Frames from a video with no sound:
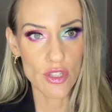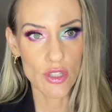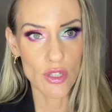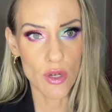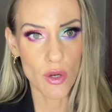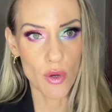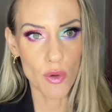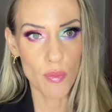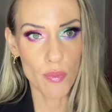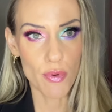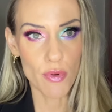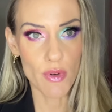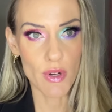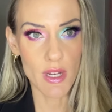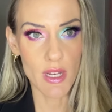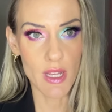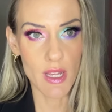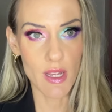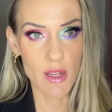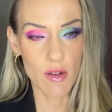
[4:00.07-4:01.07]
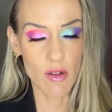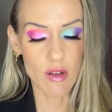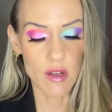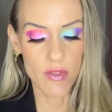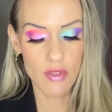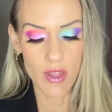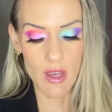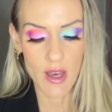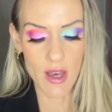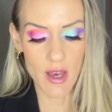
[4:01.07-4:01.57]
so pretty on
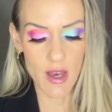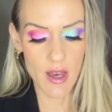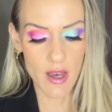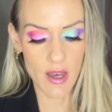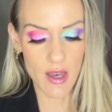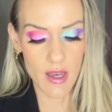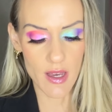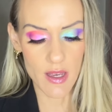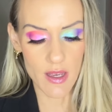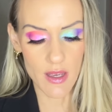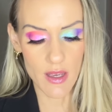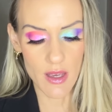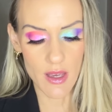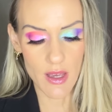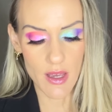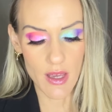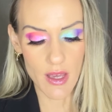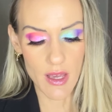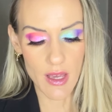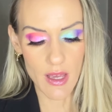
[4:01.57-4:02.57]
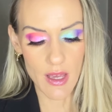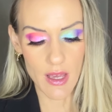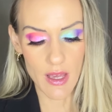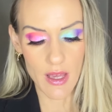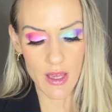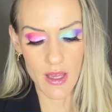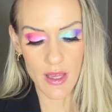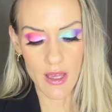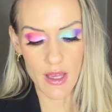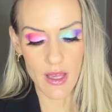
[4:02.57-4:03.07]
the eye.
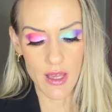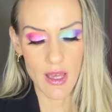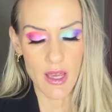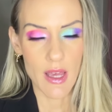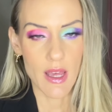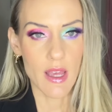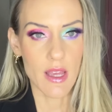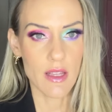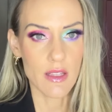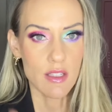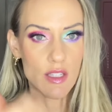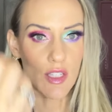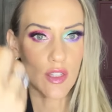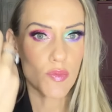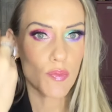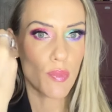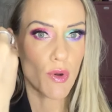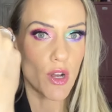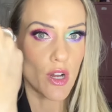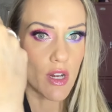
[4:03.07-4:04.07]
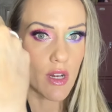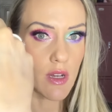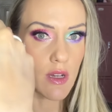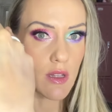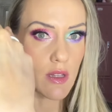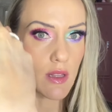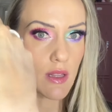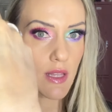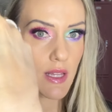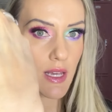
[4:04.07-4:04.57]
It's
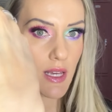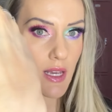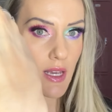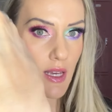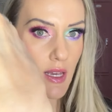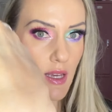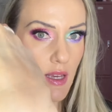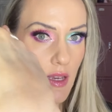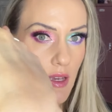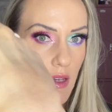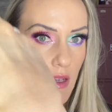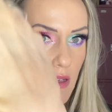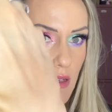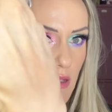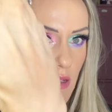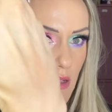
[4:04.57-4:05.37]
sparkly.